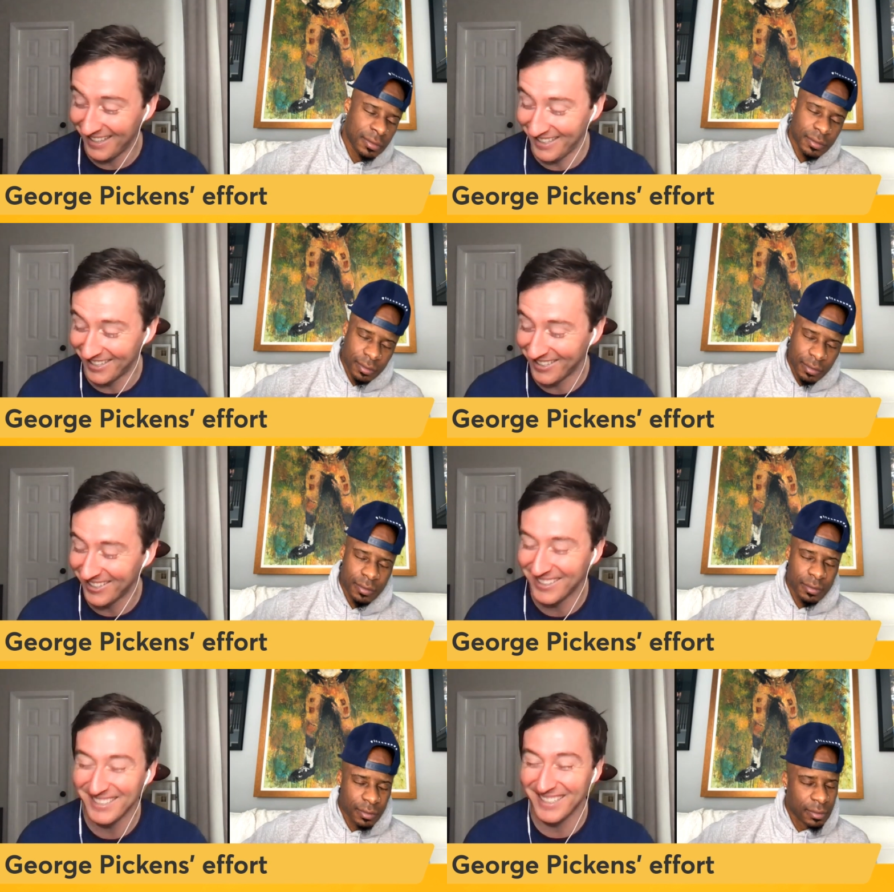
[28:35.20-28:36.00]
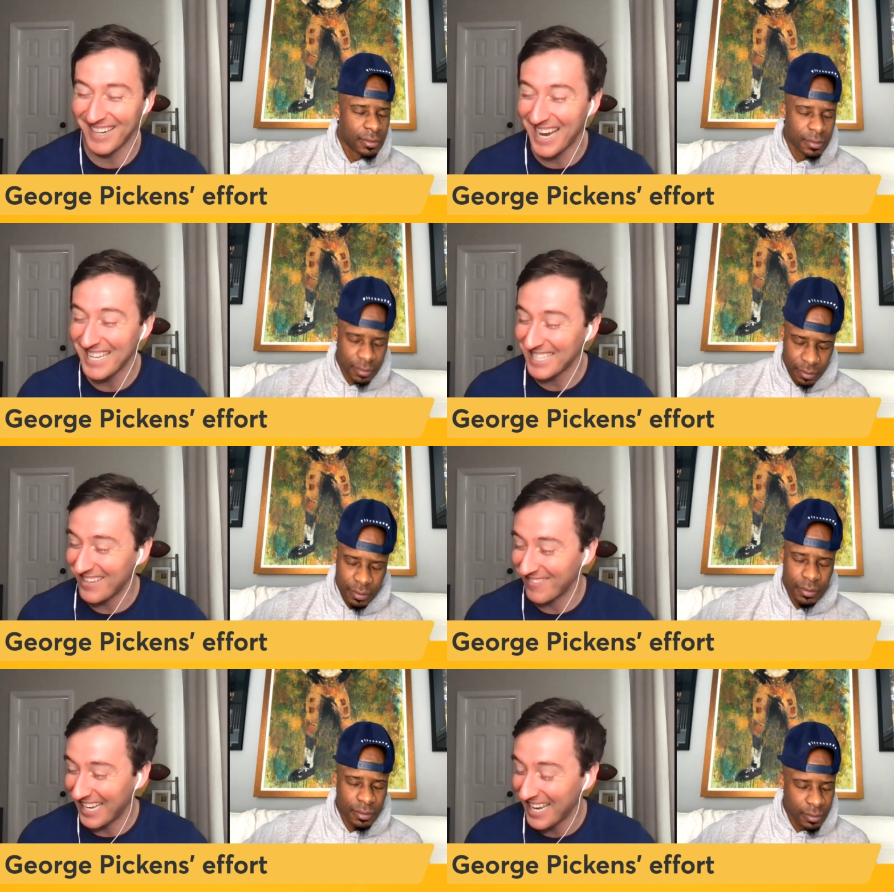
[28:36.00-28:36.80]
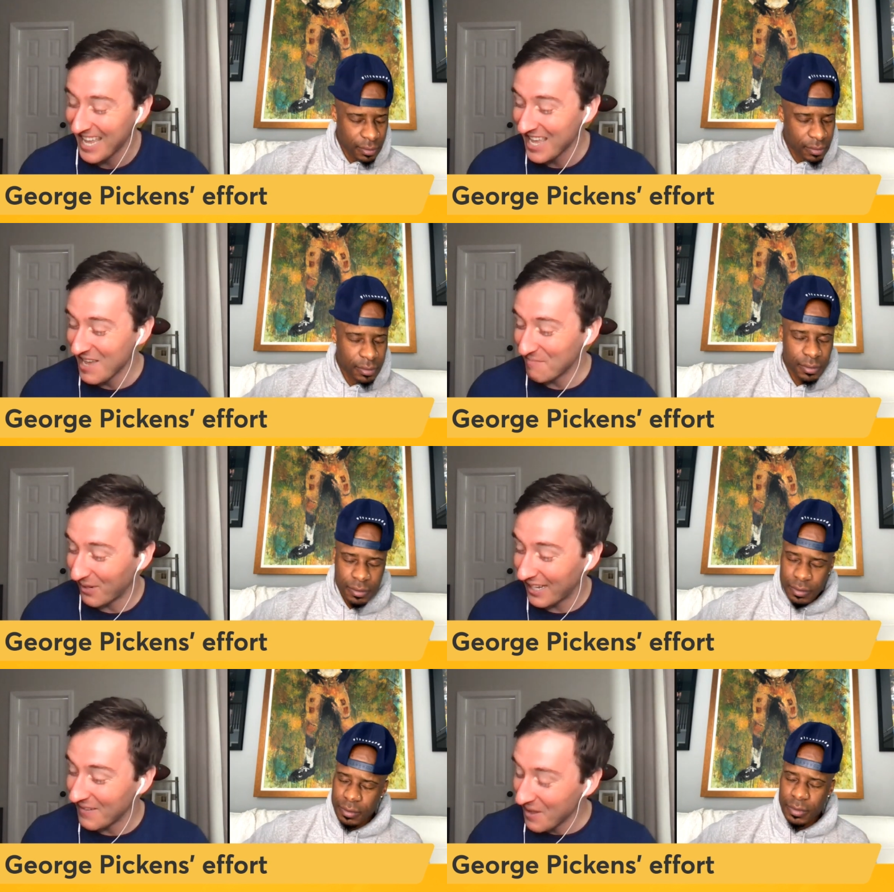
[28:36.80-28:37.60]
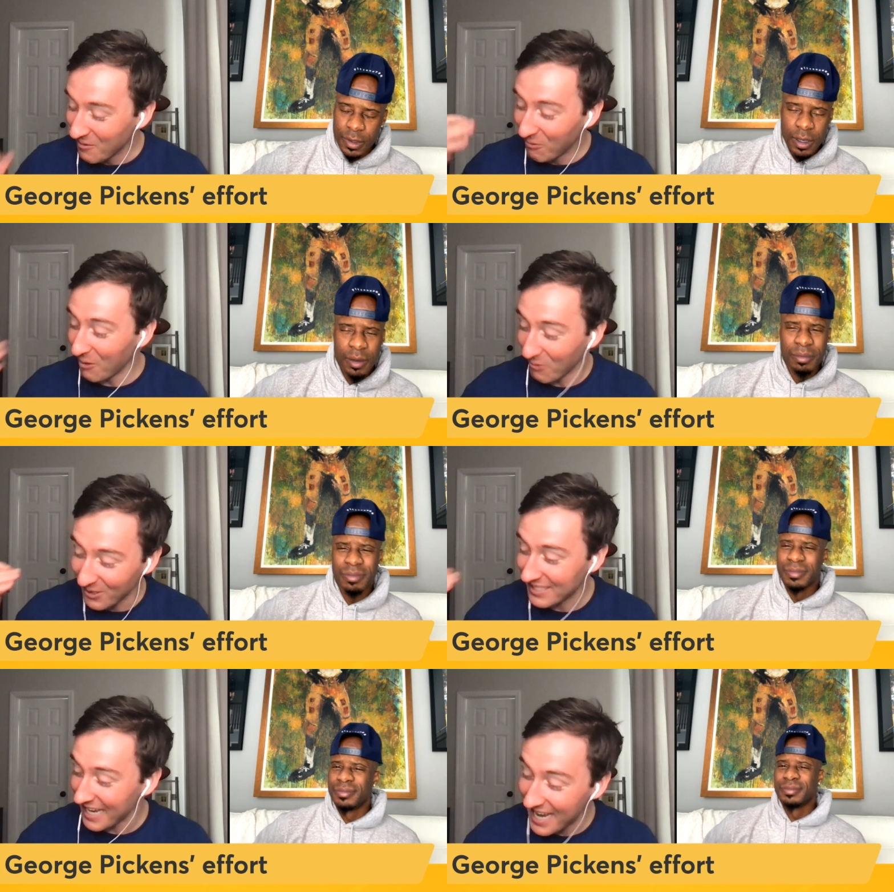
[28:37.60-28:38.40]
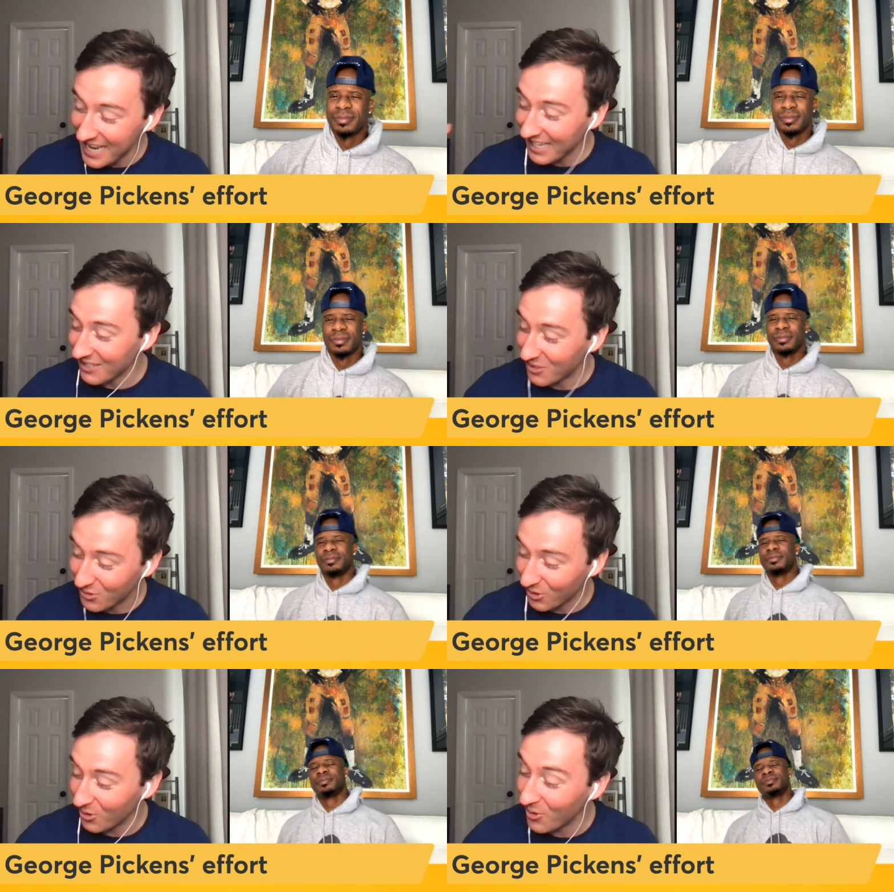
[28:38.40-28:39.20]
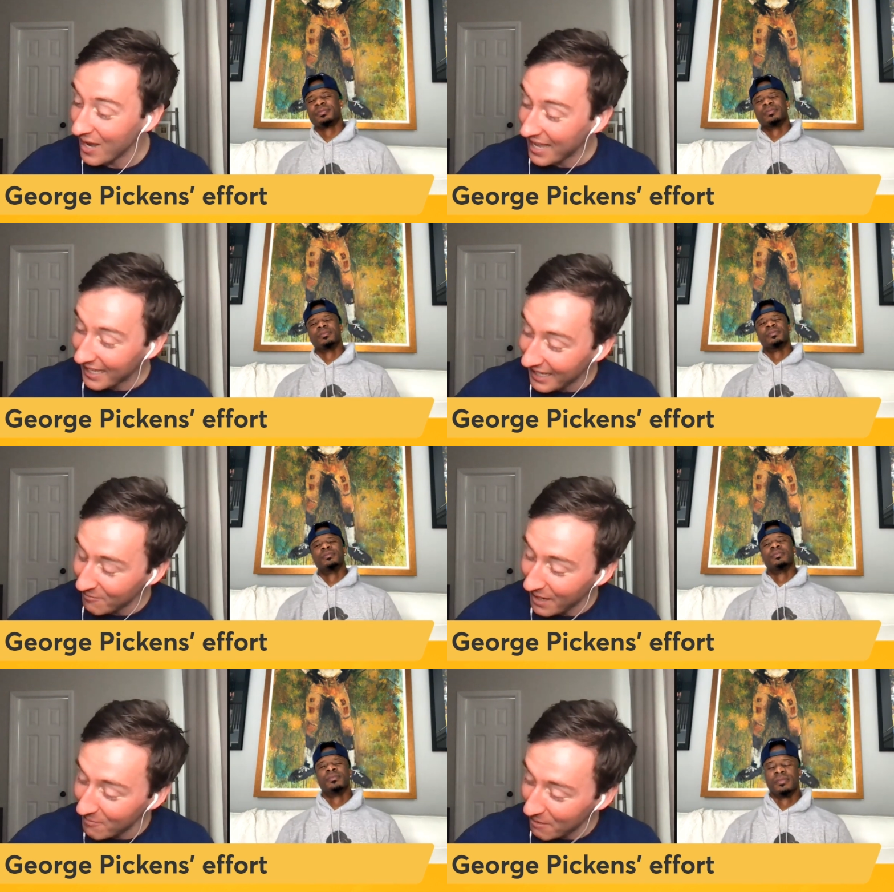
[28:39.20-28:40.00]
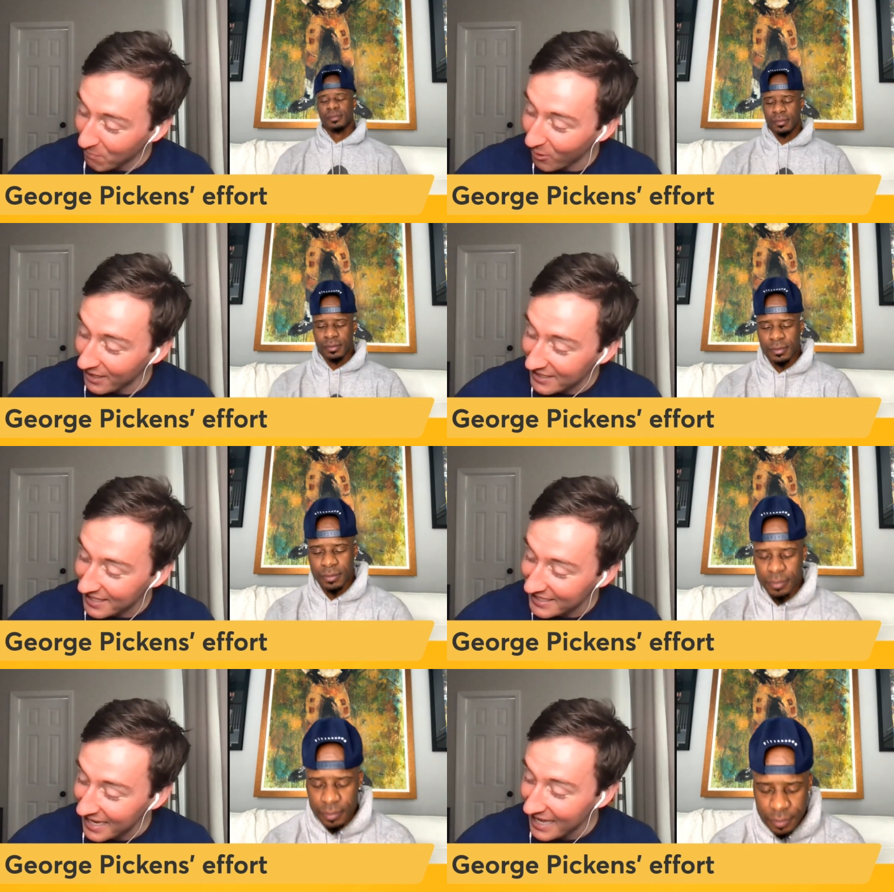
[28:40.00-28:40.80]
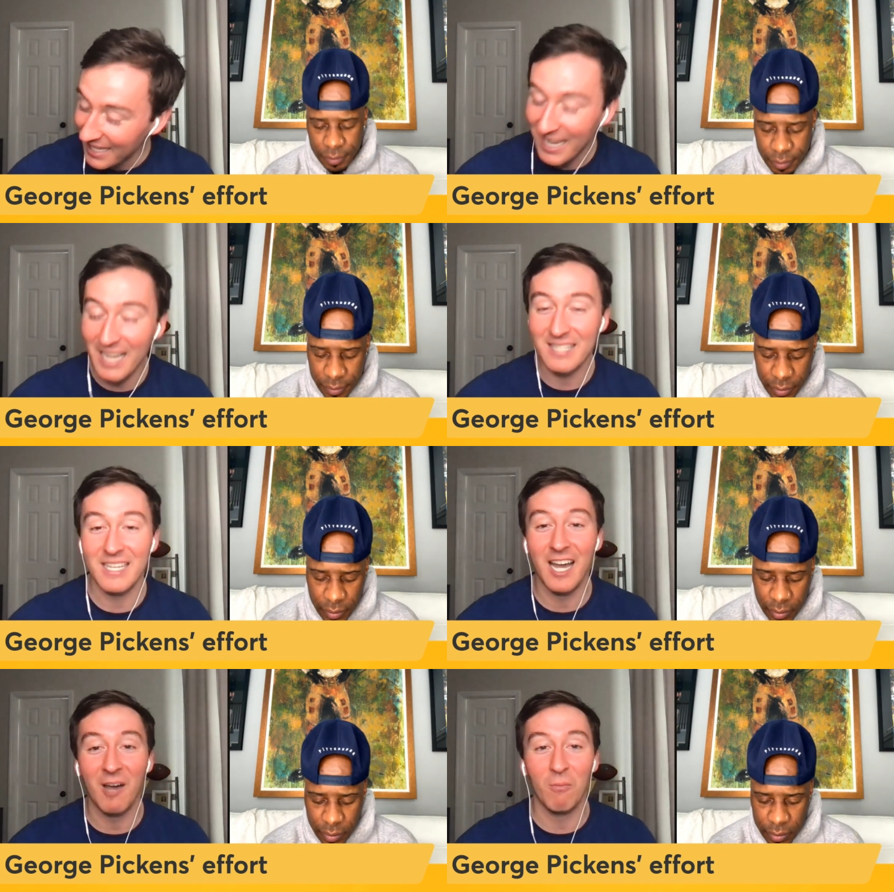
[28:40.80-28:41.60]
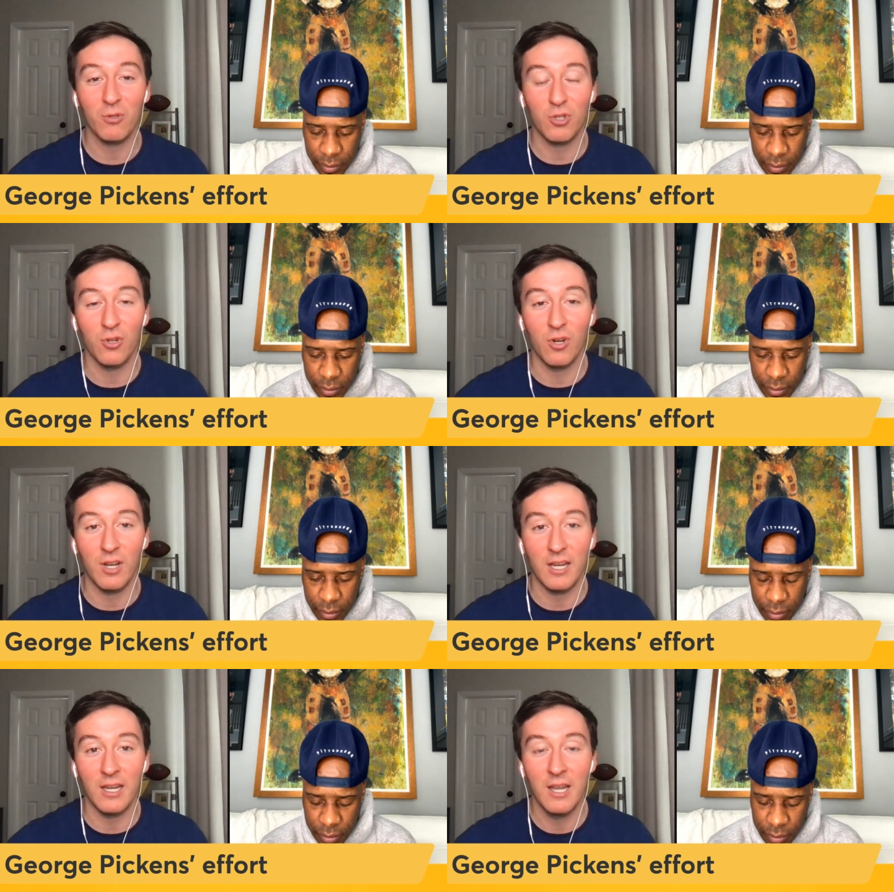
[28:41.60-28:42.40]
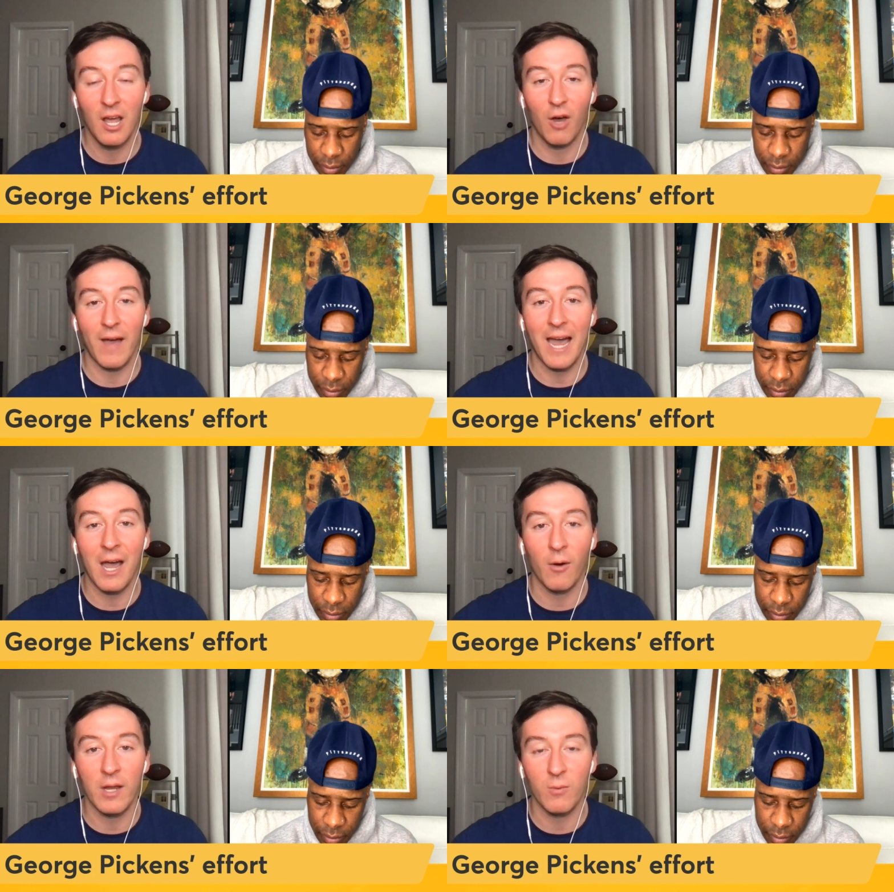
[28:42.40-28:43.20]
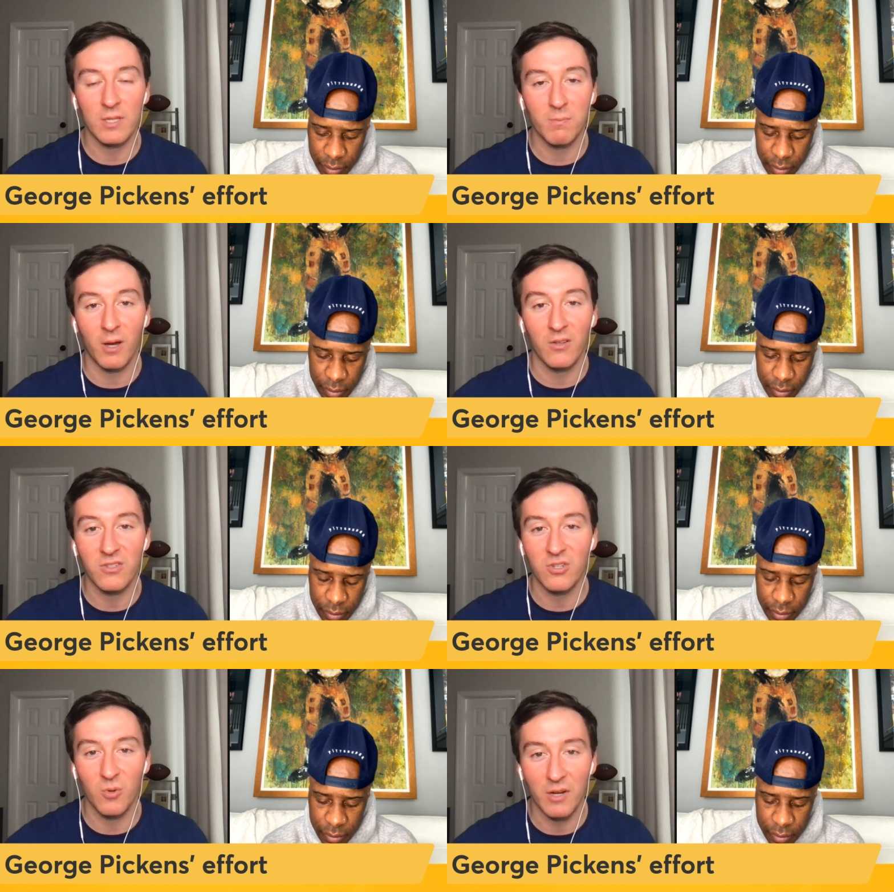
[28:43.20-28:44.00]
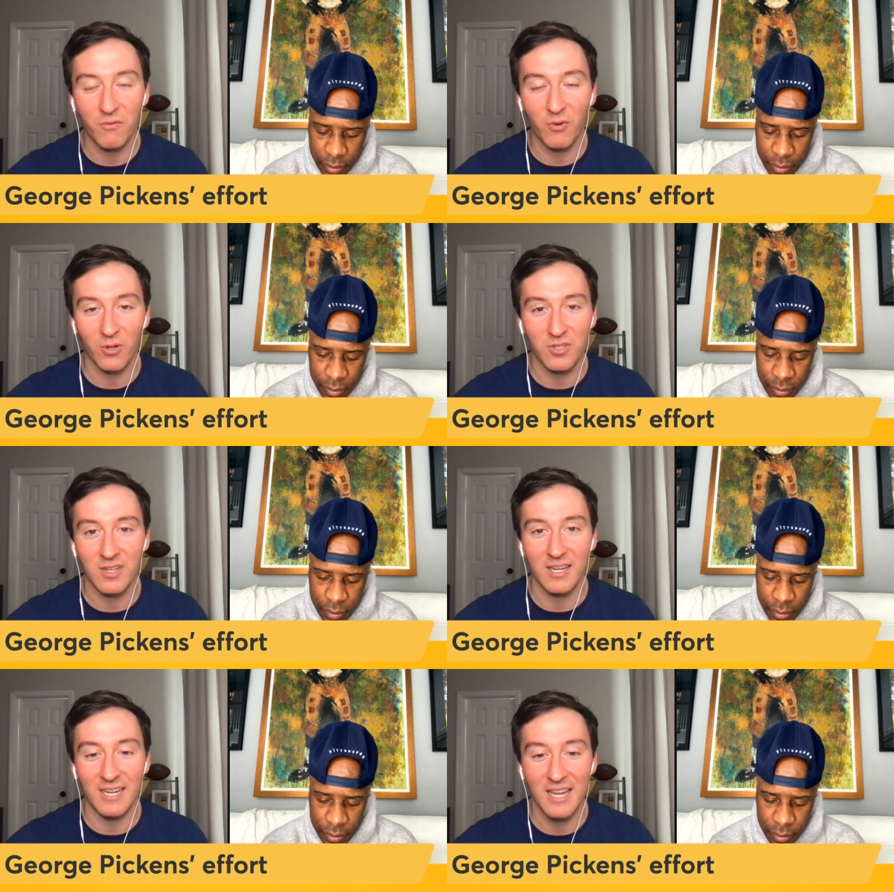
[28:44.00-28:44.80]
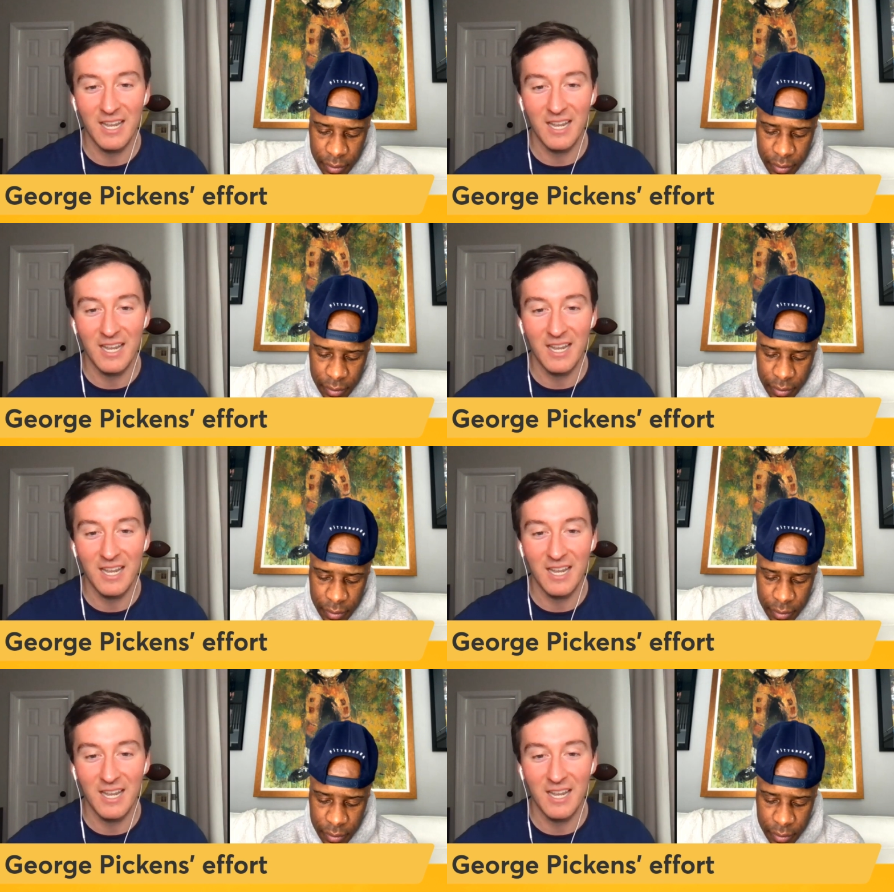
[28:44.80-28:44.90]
Speaker 1: you're rolling your eyes at me, but what we're saying is true. He, my, my point is this: he has the opportunity of how he responds to adversity